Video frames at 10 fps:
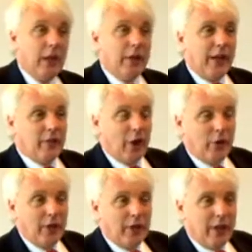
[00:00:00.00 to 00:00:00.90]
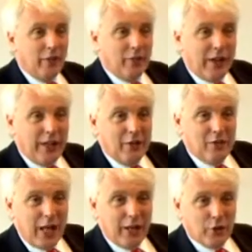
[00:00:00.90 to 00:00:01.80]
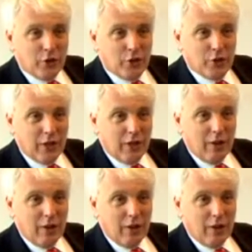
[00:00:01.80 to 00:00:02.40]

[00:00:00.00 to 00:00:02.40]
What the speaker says: NATO didn't give us any intelligence,